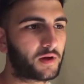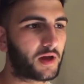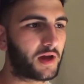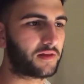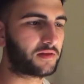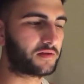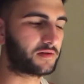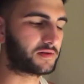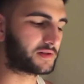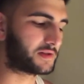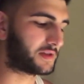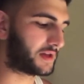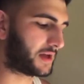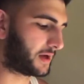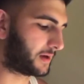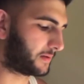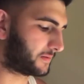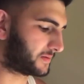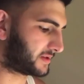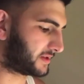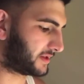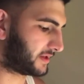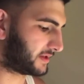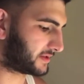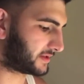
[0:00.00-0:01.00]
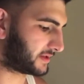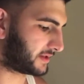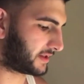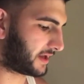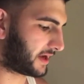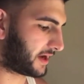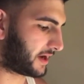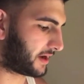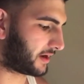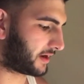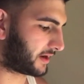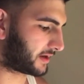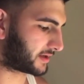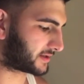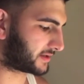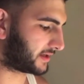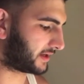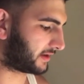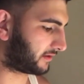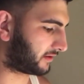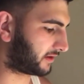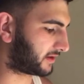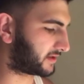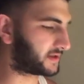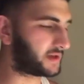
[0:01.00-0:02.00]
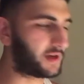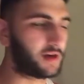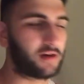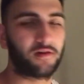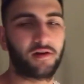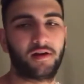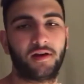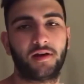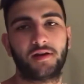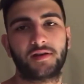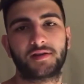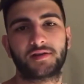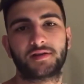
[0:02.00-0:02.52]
got their snaps, this and that, etc., etc.